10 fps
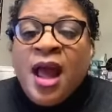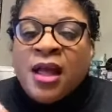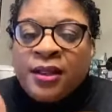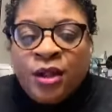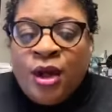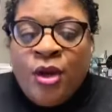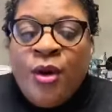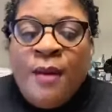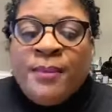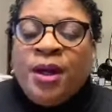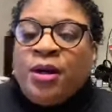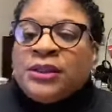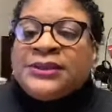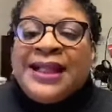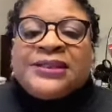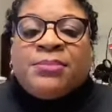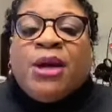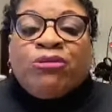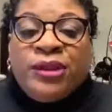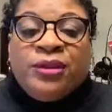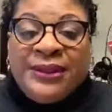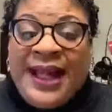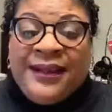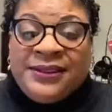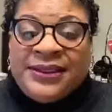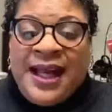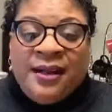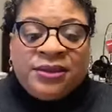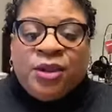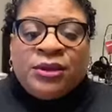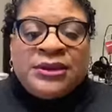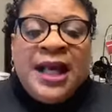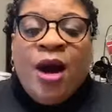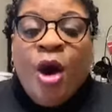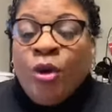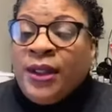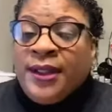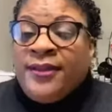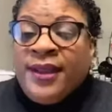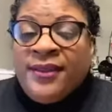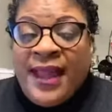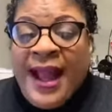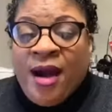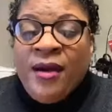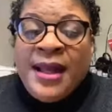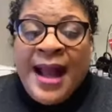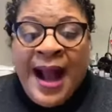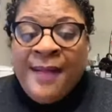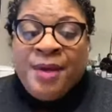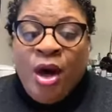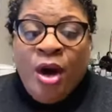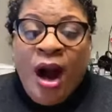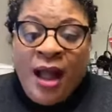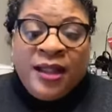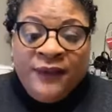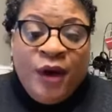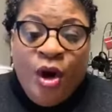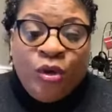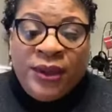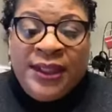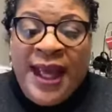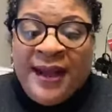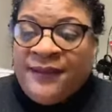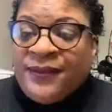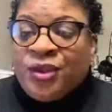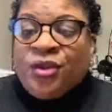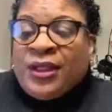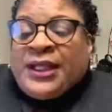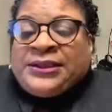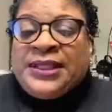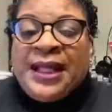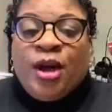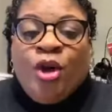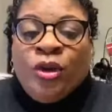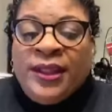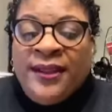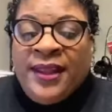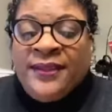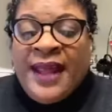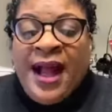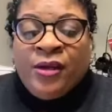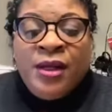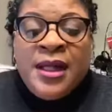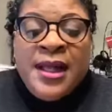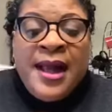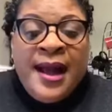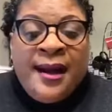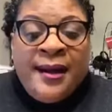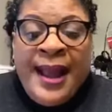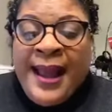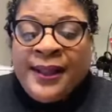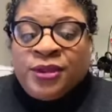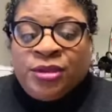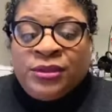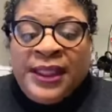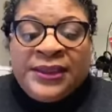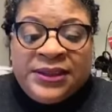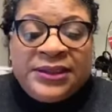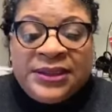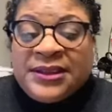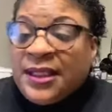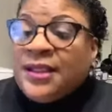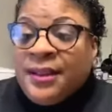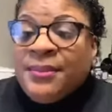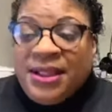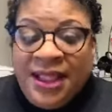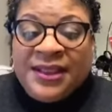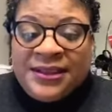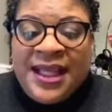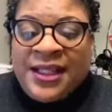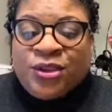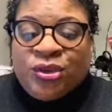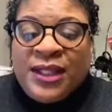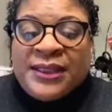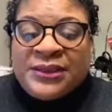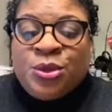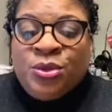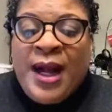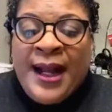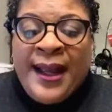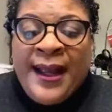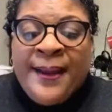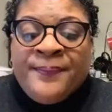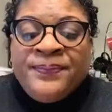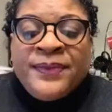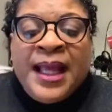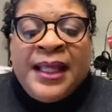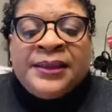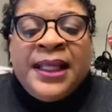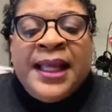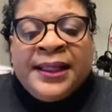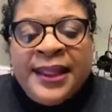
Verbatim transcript: You know, because that's my real lifestyle. So it's not holier than thou. I'm a, I live a holy life. So that's not a holier than thou uh, attitude. That's just a Cynthia McInnis attitude. That's who I am. And and